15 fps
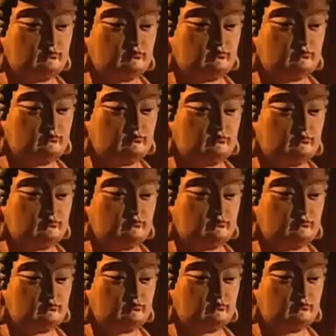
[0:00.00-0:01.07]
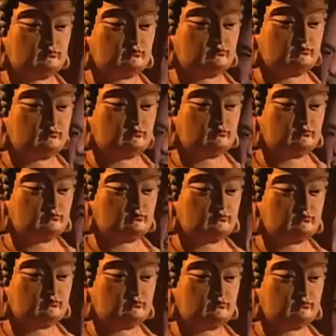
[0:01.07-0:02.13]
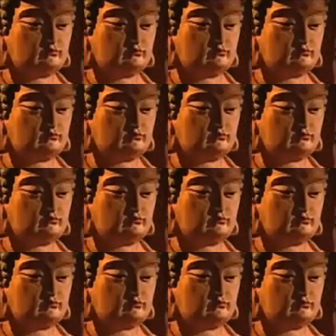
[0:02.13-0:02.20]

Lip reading: [no speech]